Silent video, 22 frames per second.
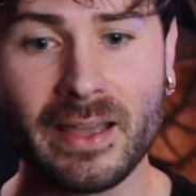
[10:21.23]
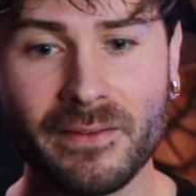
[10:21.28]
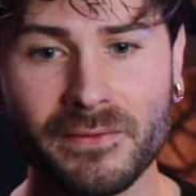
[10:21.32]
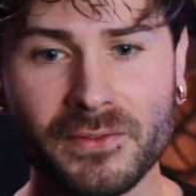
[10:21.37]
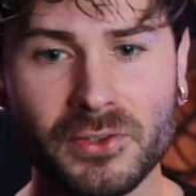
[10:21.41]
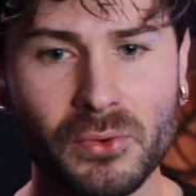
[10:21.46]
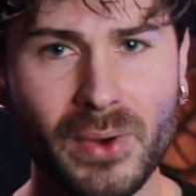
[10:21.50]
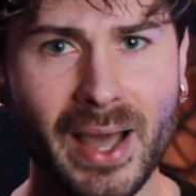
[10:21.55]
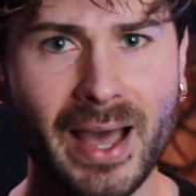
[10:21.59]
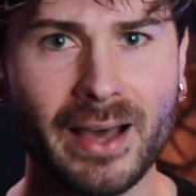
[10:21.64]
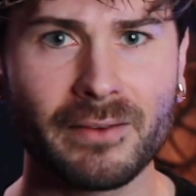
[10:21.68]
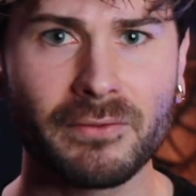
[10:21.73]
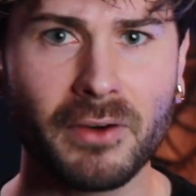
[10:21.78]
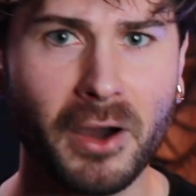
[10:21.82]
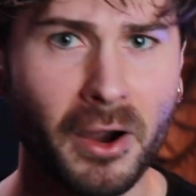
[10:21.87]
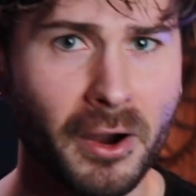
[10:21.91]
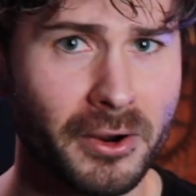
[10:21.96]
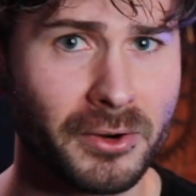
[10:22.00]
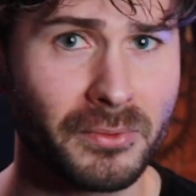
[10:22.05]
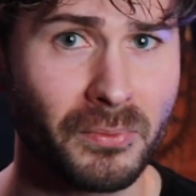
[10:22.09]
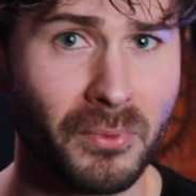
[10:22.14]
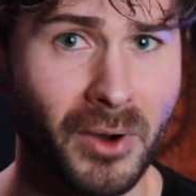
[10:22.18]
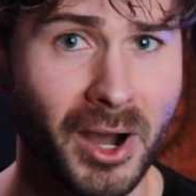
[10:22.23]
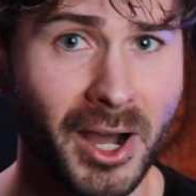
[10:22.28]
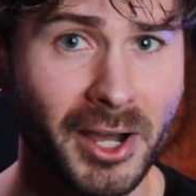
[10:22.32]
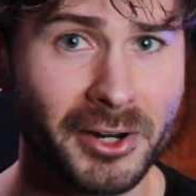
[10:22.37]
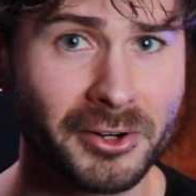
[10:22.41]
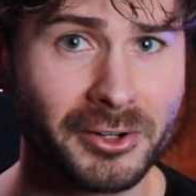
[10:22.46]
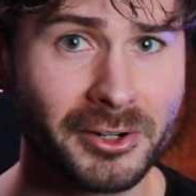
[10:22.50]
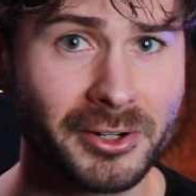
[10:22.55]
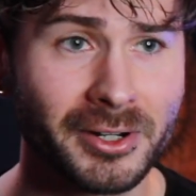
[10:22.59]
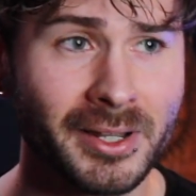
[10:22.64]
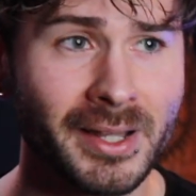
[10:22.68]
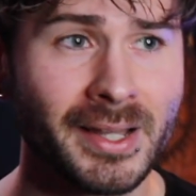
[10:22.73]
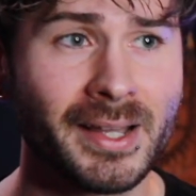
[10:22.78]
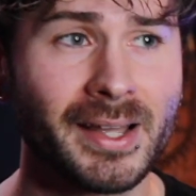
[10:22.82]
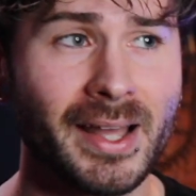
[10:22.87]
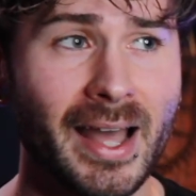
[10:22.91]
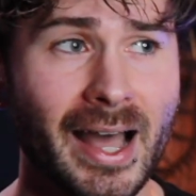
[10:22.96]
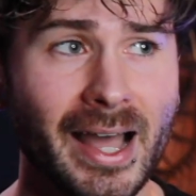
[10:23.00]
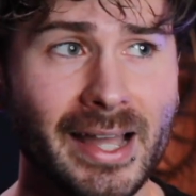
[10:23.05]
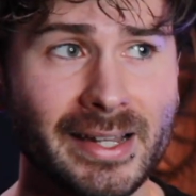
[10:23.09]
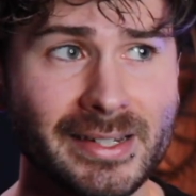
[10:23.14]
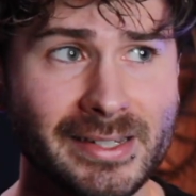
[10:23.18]
If you have hard water,
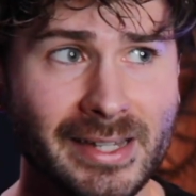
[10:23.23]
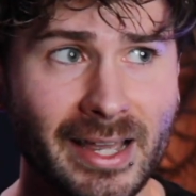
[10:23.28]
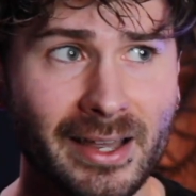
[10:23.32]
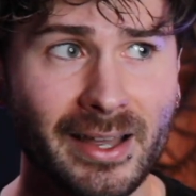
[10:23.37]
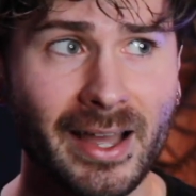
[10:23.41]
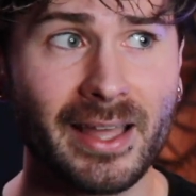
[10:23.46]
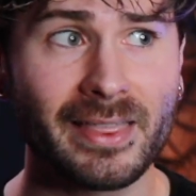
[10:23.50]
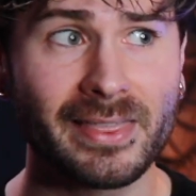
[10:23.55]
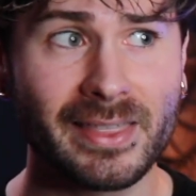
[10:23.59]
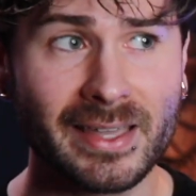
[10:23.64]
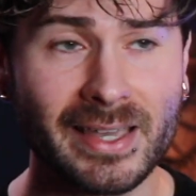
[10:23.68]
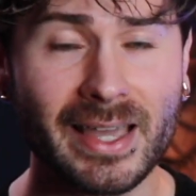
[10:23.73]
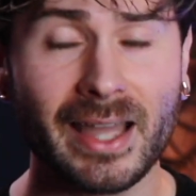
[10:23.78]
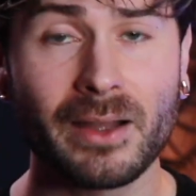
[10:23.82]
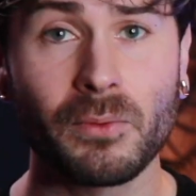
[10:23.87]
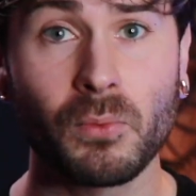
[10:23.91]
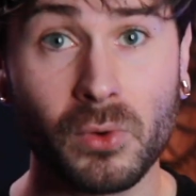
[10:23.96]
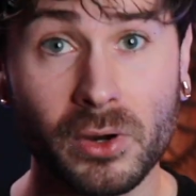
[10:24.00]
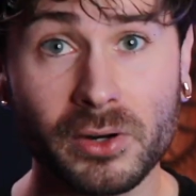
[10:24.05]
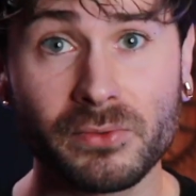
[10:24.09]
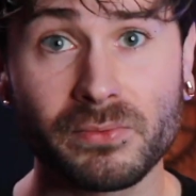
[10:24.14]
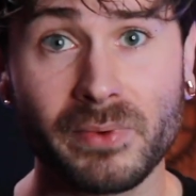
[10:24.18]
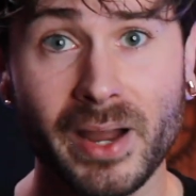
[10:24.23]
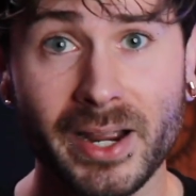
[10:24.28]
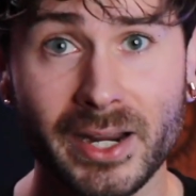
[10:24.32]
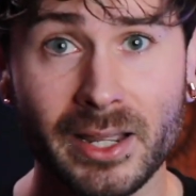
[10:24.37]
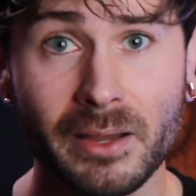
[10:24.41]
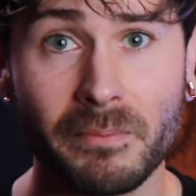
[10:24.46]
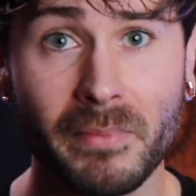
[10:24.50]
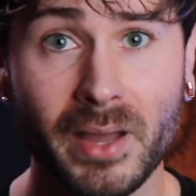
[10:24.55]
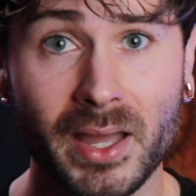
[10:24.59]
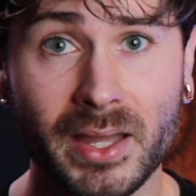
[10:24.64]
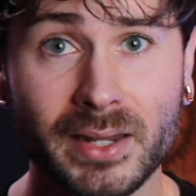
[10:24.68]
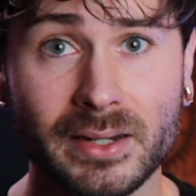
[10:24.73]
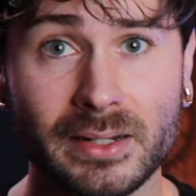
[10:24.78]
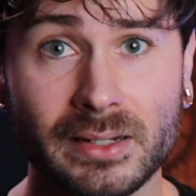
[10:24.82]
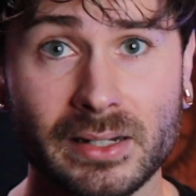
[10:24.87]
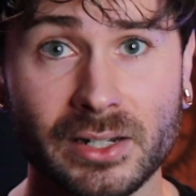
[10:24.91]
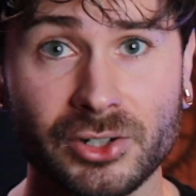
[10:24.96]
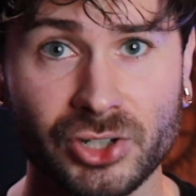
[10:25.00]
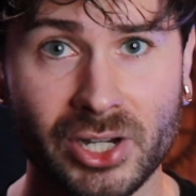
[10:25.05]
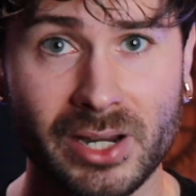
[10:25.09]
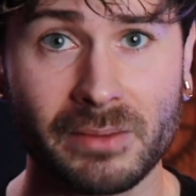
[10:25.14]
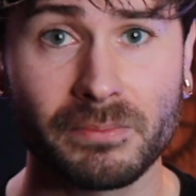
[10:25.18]
I think I would recommend
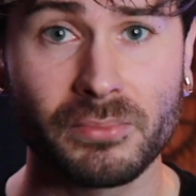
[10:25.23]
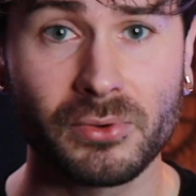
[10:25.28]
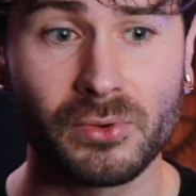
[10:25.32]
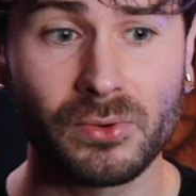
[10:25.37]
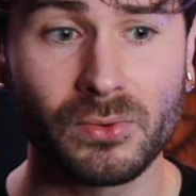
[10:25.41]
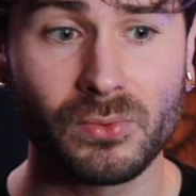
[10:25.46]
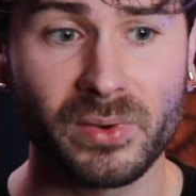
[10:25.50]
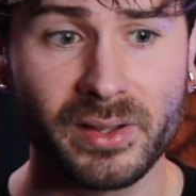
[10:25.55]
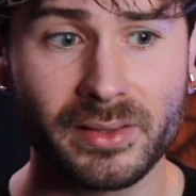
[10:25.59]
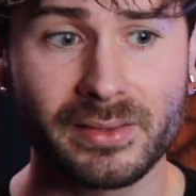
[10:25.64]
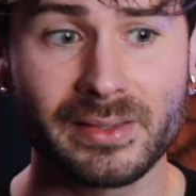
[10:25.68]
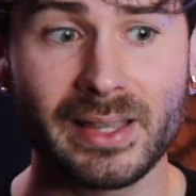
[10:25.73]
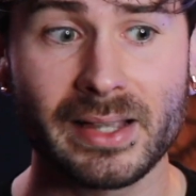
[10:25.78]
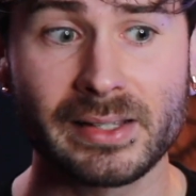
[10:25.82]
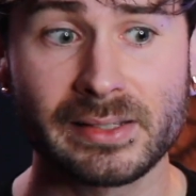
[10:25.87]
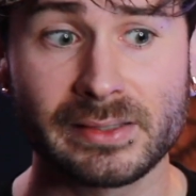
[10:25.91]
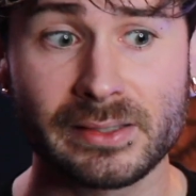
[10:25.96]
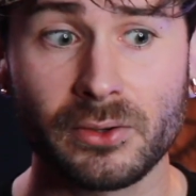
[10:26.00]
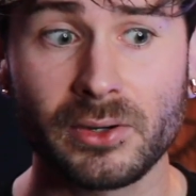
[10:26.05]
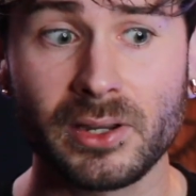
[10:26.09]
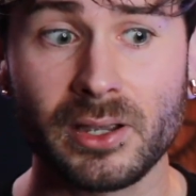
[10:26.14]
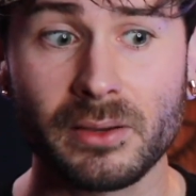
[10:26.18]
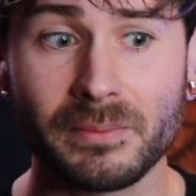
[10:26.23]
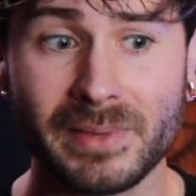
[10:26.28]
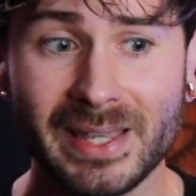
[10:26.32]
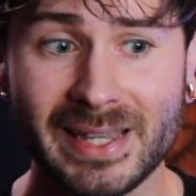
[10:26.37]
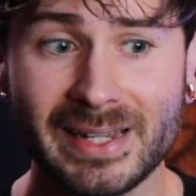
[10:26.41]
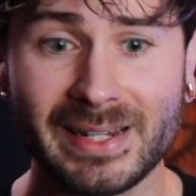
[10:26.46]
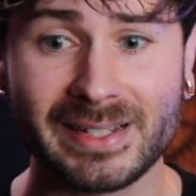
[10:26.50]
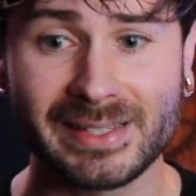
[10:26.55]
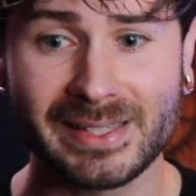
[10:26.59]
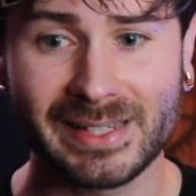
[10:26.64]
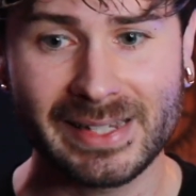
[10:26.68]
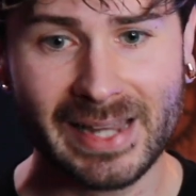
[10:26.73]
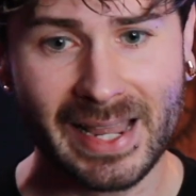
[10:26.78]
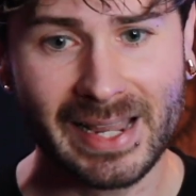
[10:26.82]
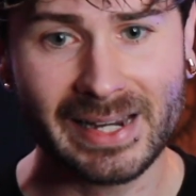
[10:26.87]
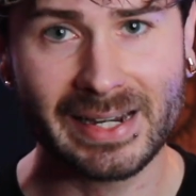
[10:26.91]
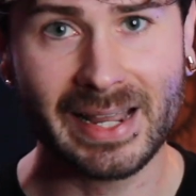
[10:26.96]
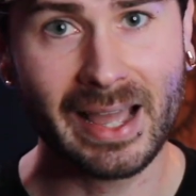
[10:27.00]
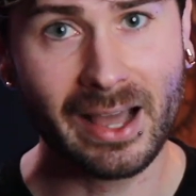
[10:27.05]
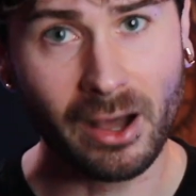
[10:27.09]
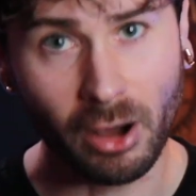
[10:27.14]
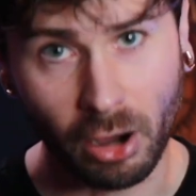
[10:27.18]
a shampoo with disodium
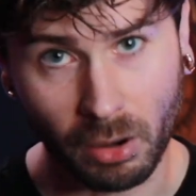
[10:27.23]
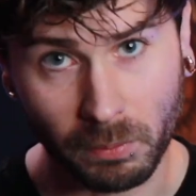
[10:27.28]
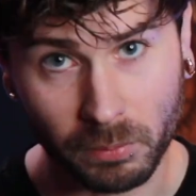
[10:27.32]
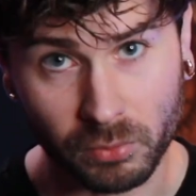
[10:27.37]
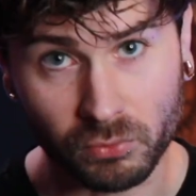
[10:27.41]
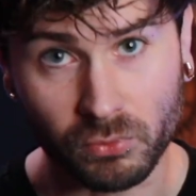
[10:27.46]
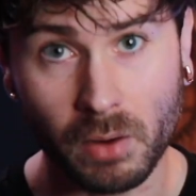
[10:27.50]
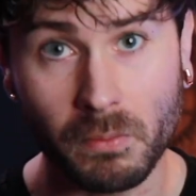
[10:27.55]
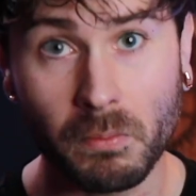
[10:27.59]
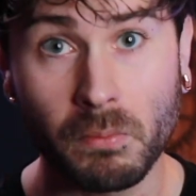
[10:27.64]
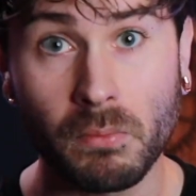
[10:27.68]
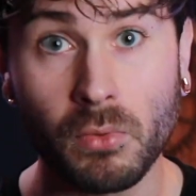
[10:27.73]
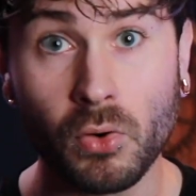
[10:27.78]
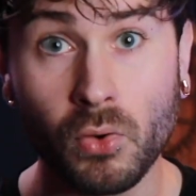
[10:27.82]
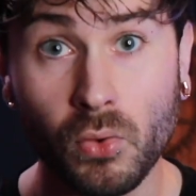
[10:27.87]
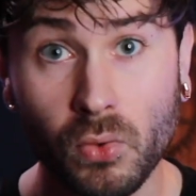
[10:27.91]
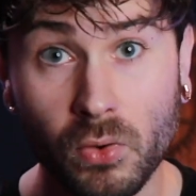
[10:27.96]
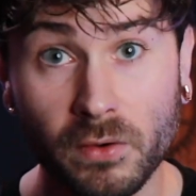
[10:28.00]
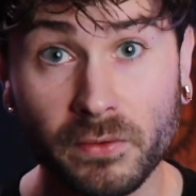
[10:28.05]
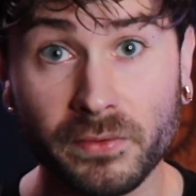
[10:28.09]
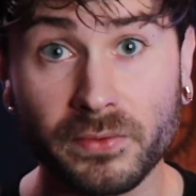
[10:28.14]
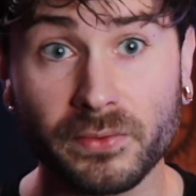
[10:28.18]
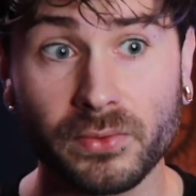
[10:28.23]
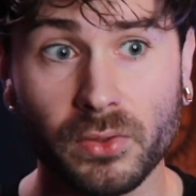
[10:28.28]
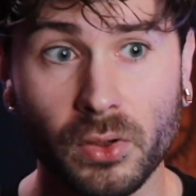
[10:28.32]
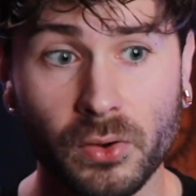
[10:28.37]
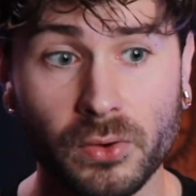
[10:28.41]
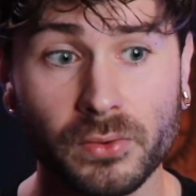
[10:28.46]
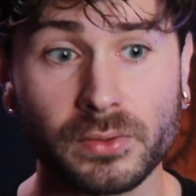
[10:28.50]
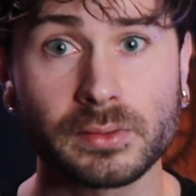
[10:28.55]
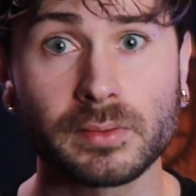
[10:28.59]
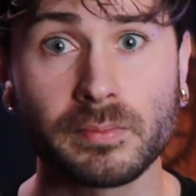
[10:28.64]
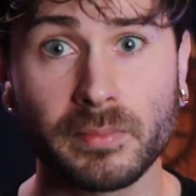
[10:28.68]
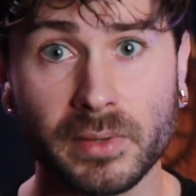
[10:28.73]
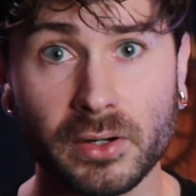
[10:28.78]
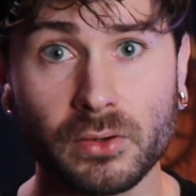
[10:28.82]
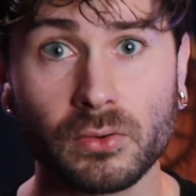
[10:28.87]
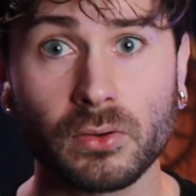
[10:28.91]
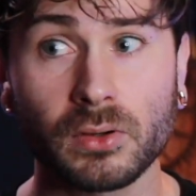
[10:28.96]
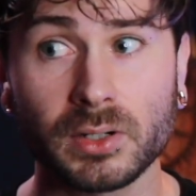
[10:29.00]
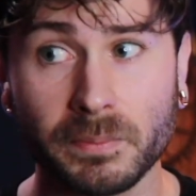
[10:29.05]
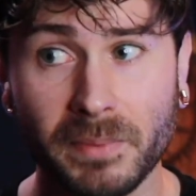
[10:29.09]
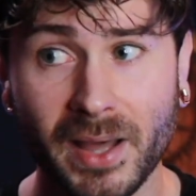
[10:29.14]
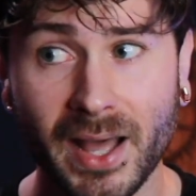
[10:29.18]
EDTA to help remove those
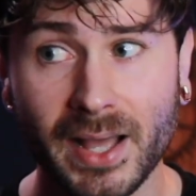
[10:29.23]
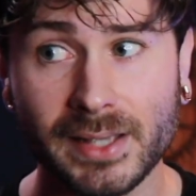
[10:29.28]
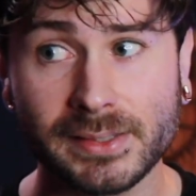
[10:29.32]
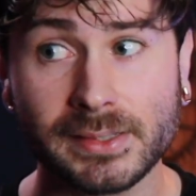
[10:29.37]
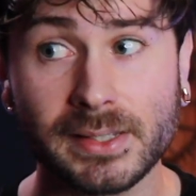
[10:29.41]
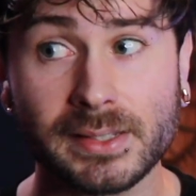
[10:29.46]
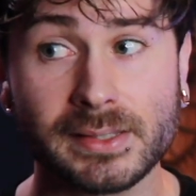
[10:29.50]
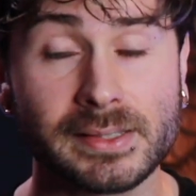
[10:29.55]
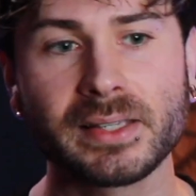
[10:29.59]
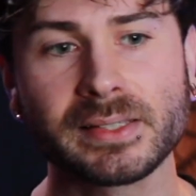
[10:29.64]
mineral deposits.